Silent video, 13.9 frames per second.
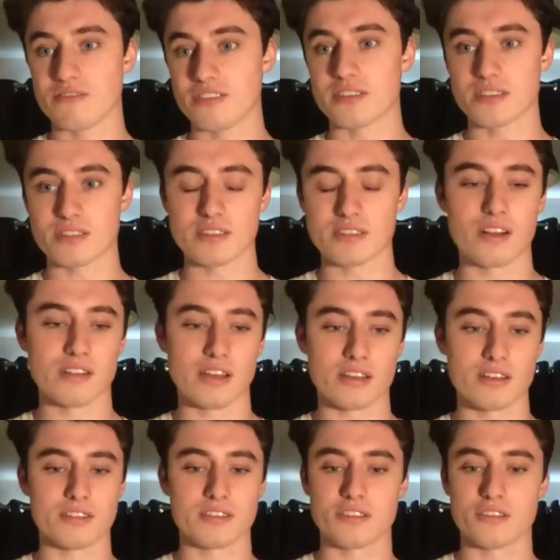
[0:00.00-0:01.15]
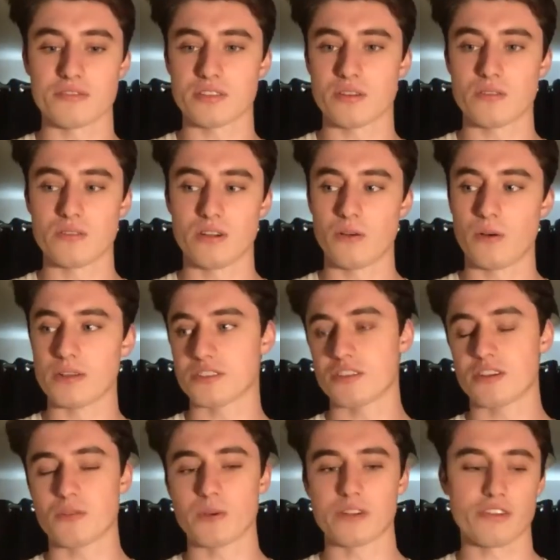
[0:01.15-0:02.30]
and physics and all that kind of stuff. So I wasn't
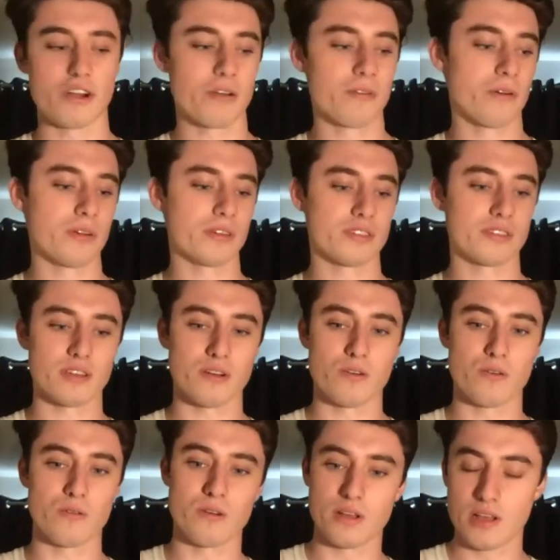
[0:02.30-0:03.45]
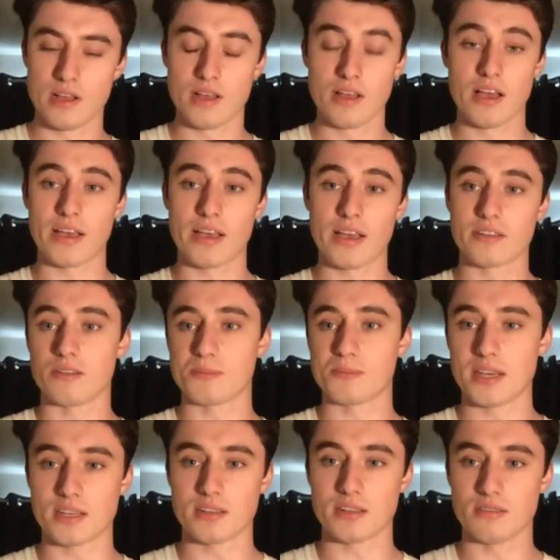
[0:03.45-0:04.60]
sure which route I wanted to go. I ended up
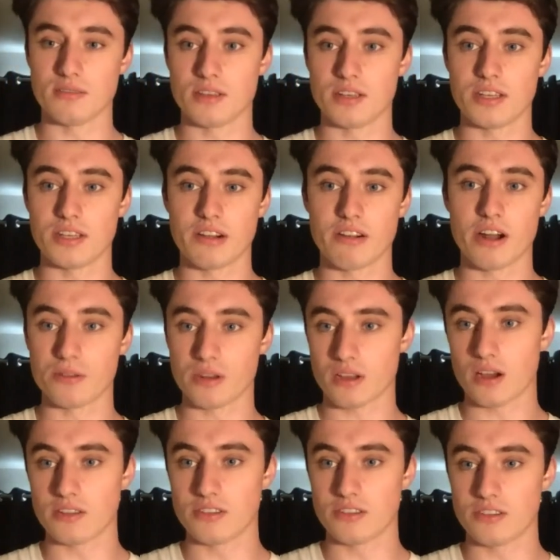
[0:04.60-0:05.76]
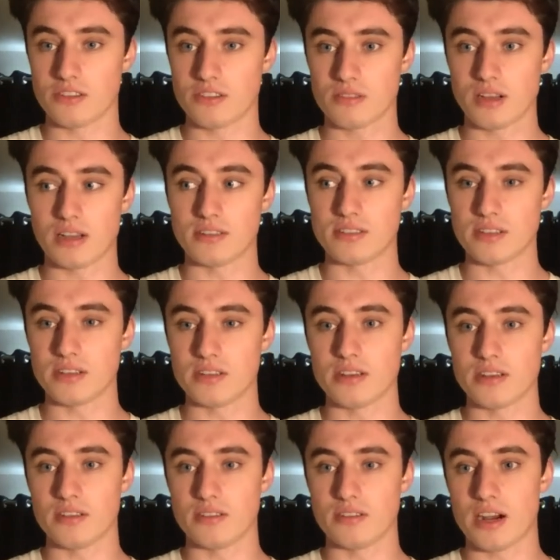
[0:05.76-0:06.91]
taking a year out of college and did
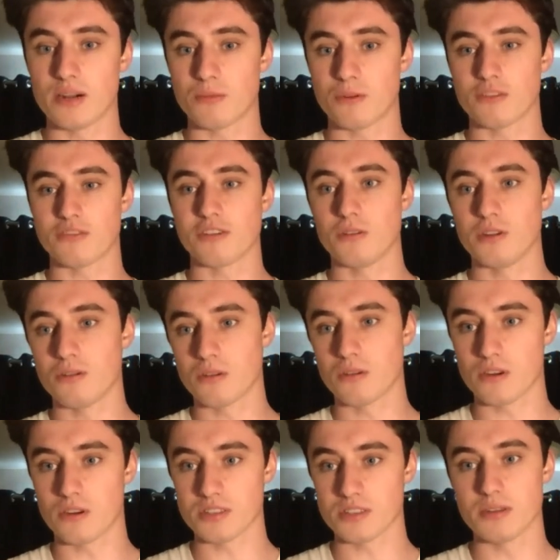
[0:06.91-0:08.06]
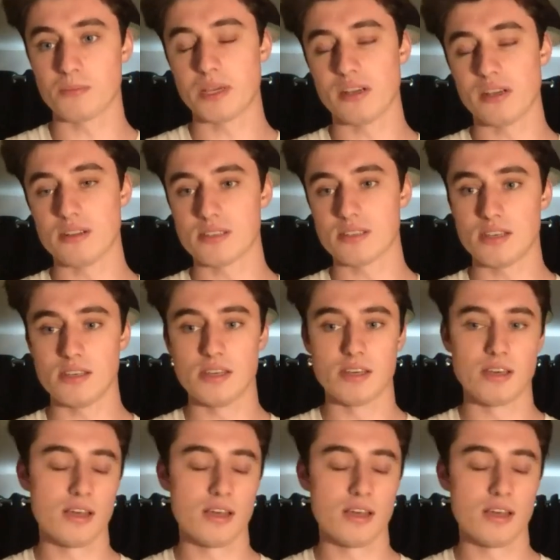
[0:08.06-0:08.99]
an art portfolio course in a PLC.